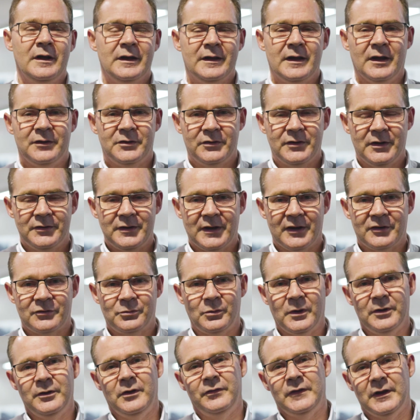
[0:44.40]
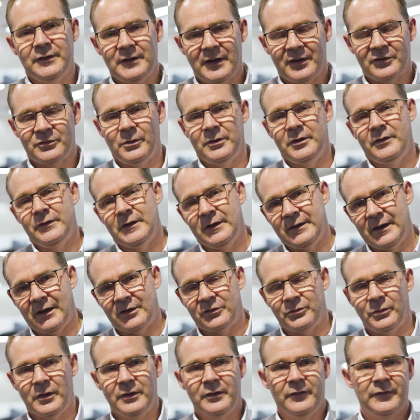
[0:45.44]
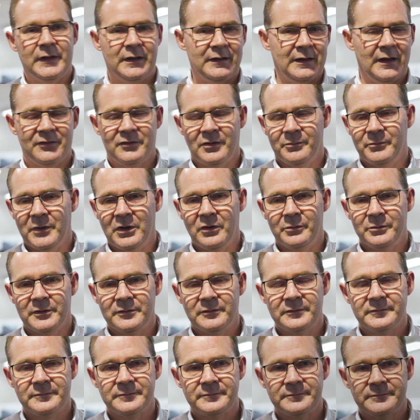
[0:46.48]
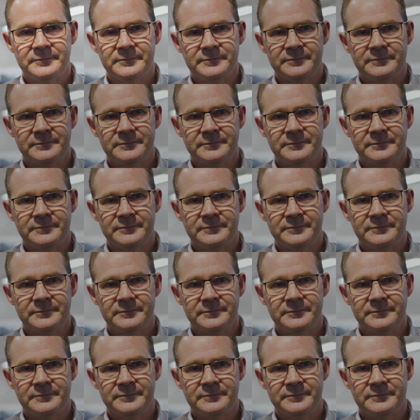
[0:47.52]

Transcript: get to the next one and the next one and the next one and then get to Melbourne.